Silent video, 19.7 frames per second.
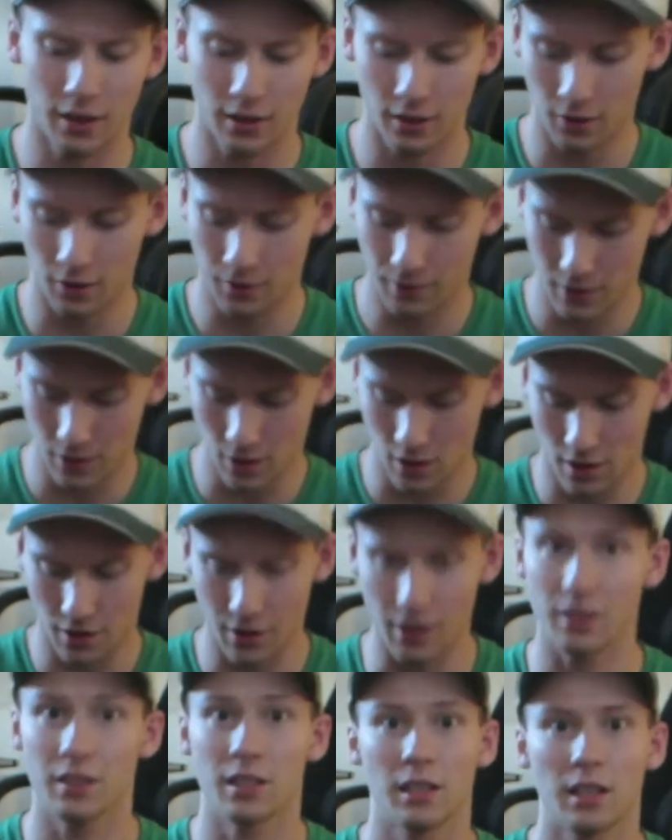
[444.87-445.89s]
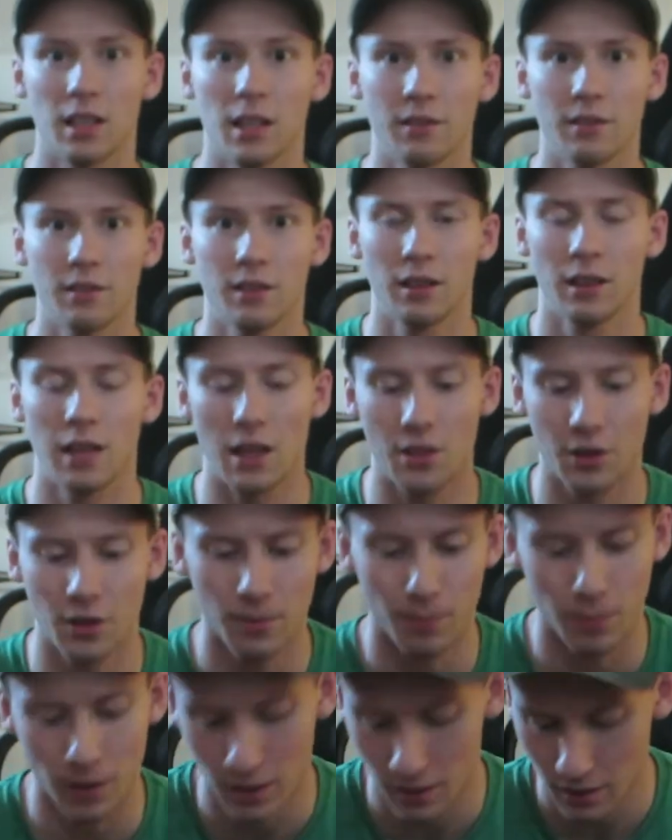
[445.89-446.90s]
I don't know if it's authentic leather,
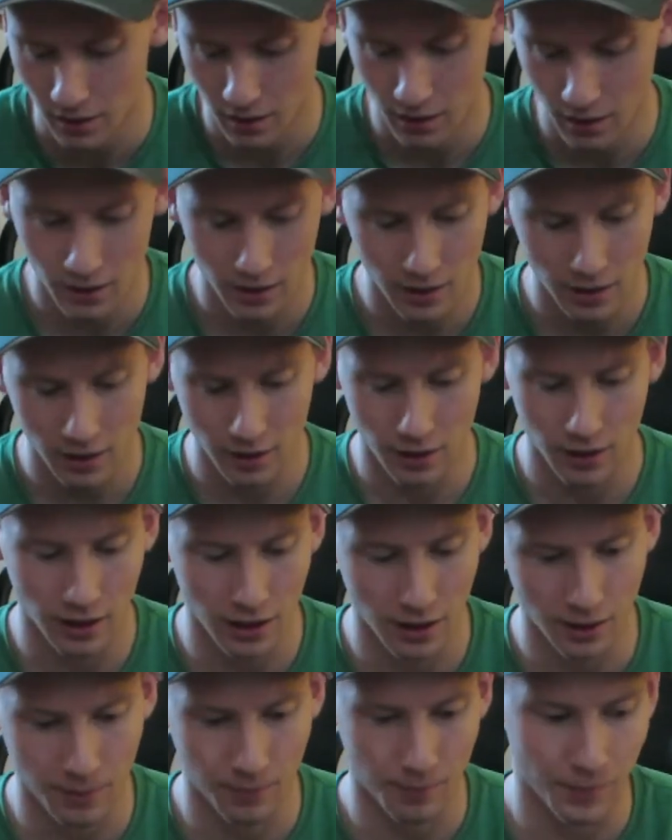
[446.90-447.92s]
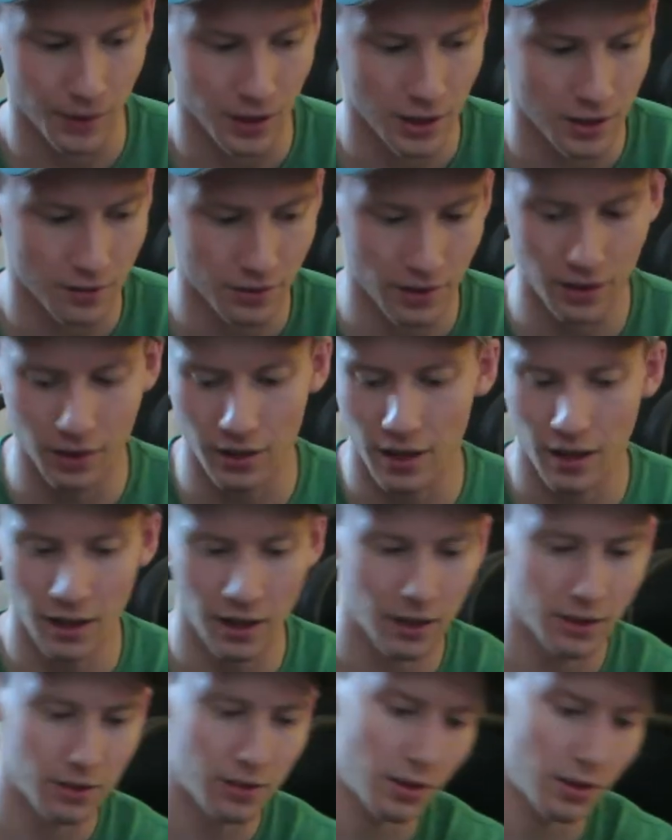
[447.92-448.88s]
but nice feel in the hand.